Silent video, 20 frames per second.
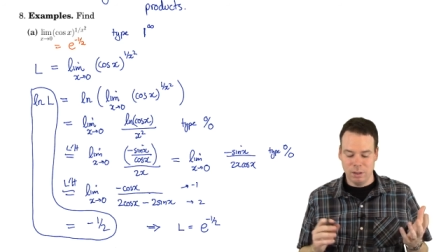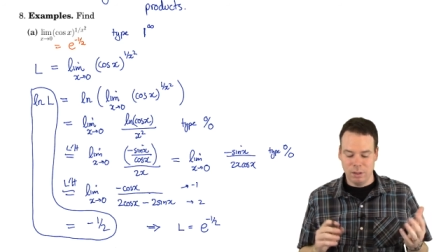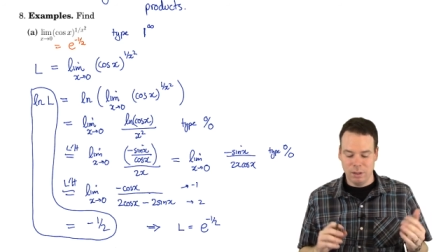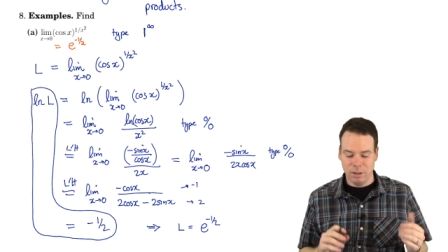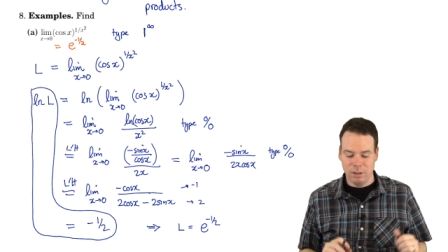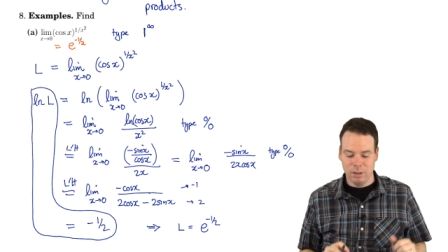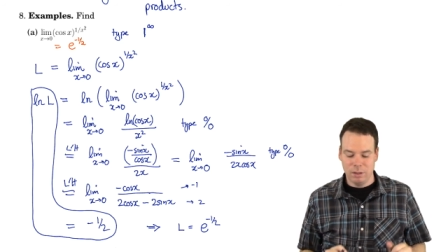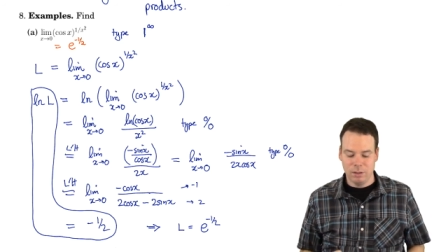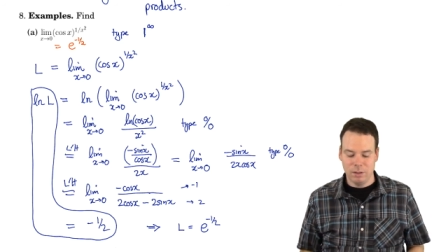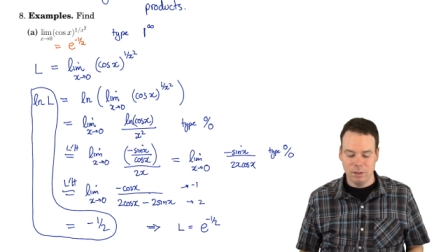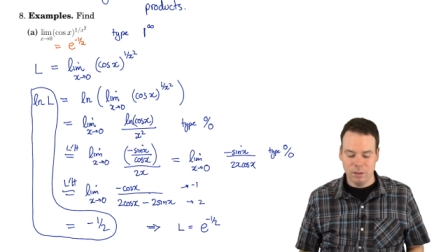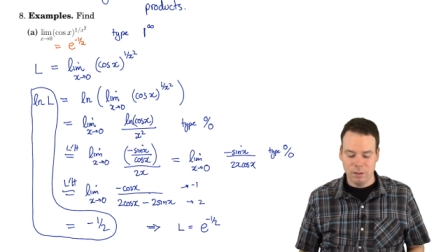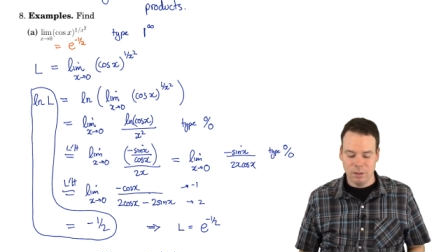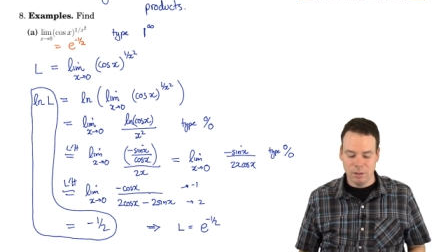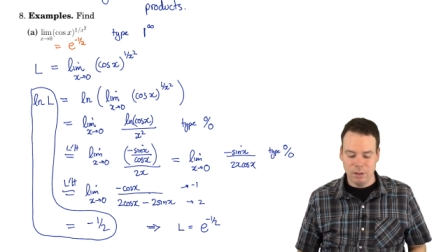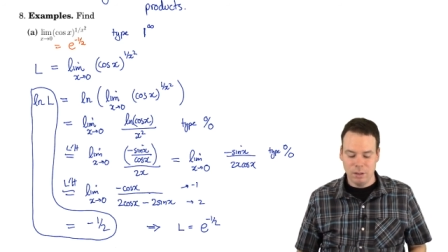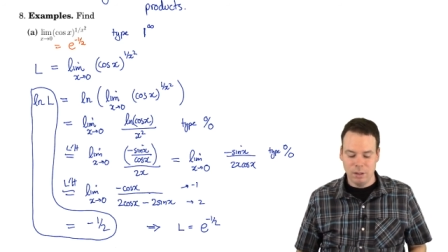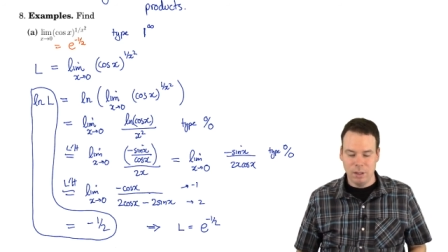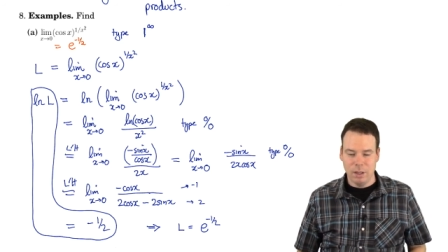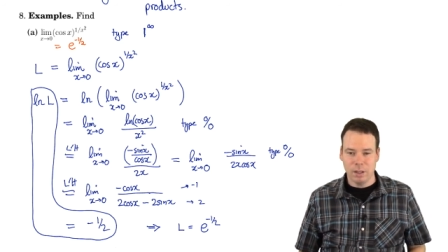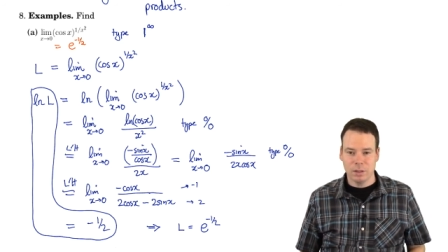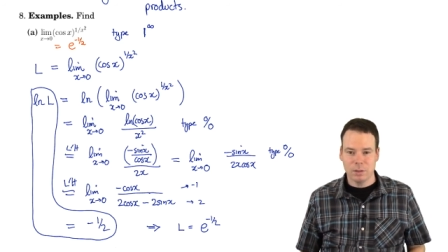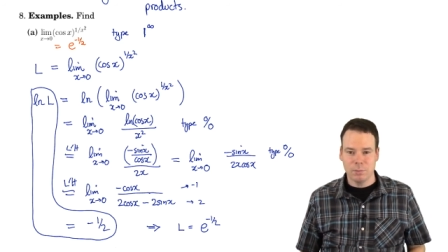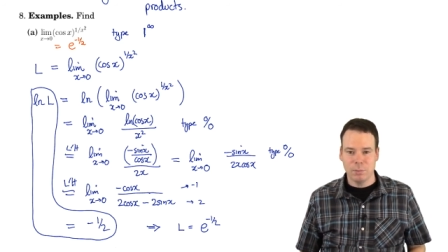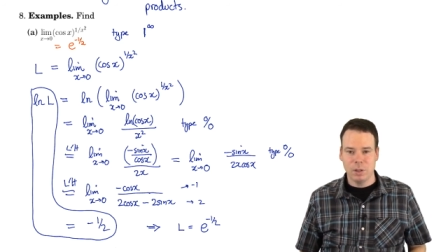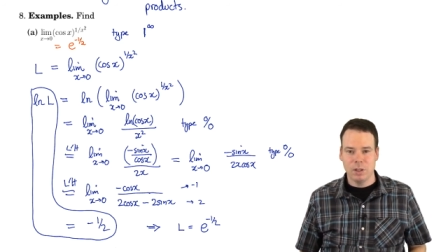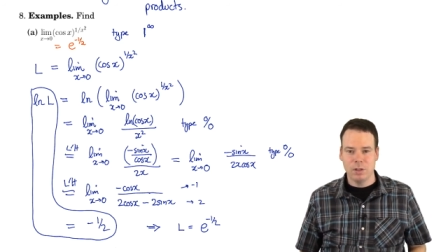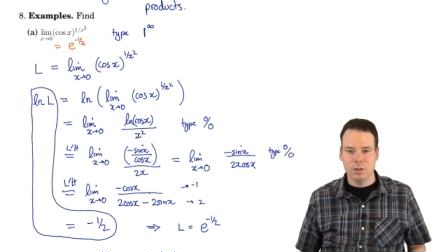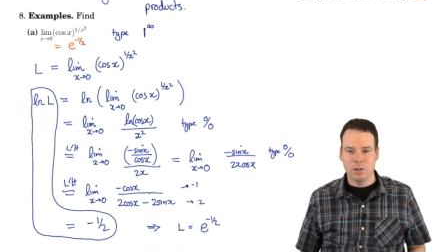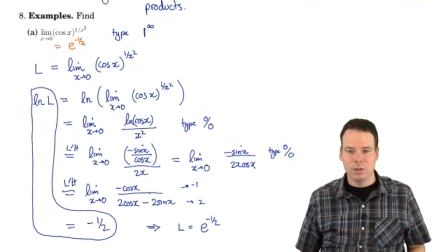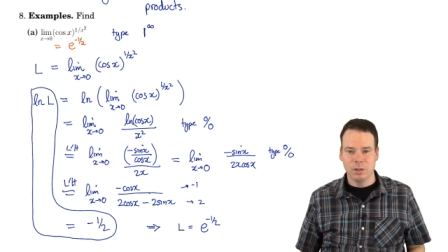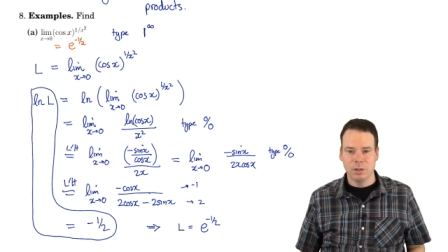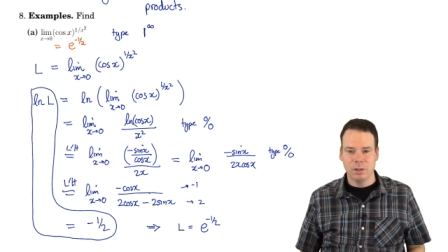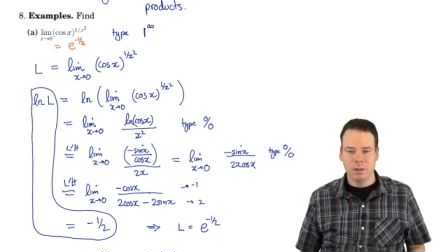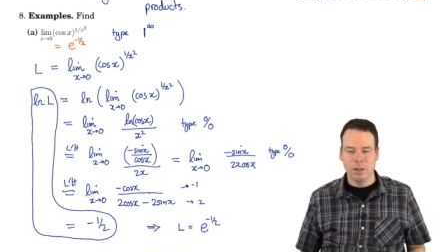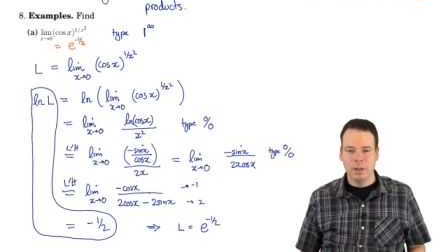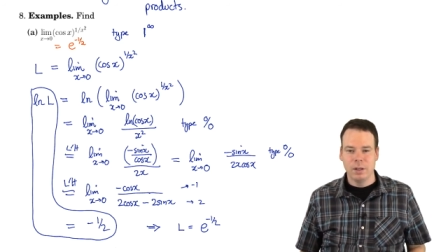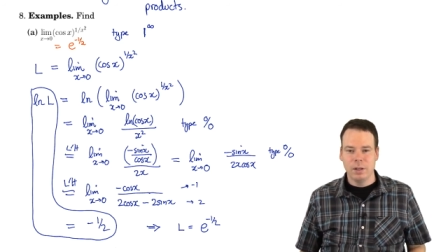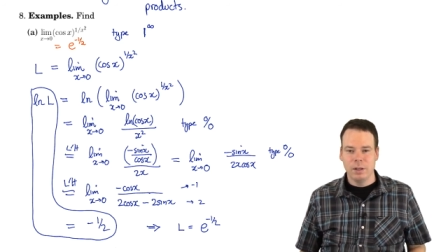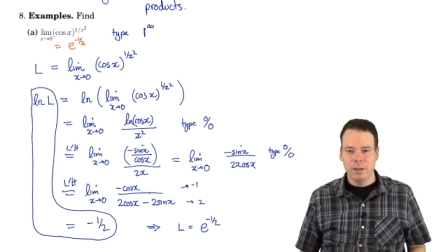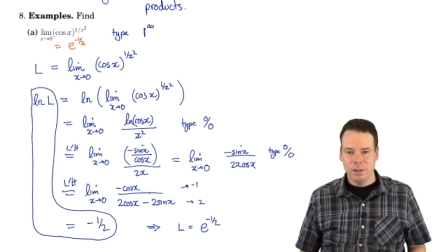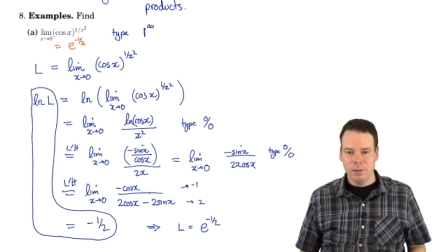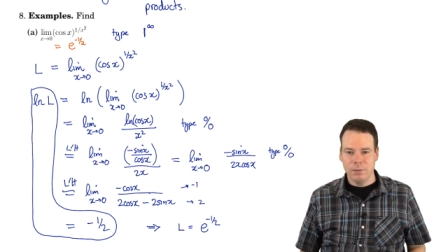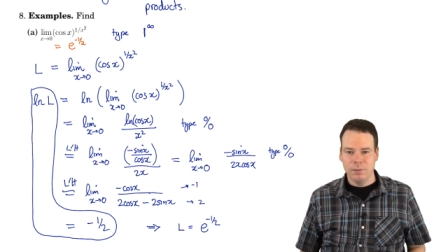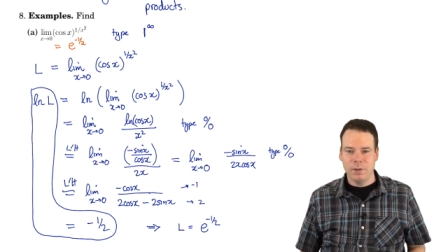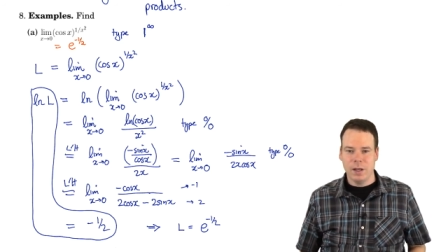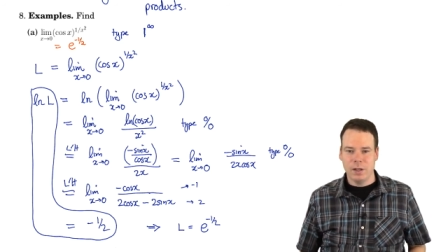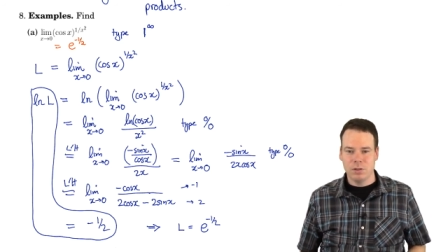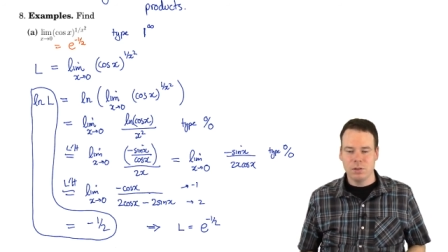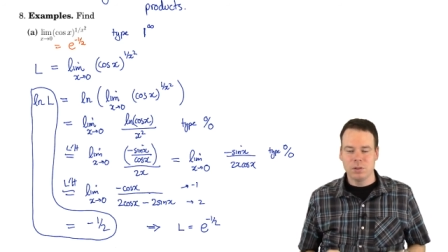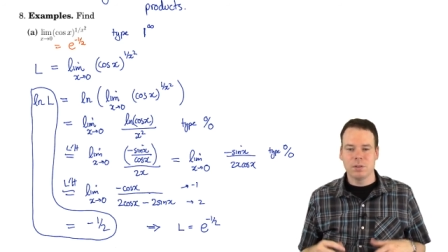and the exponential. And in fact,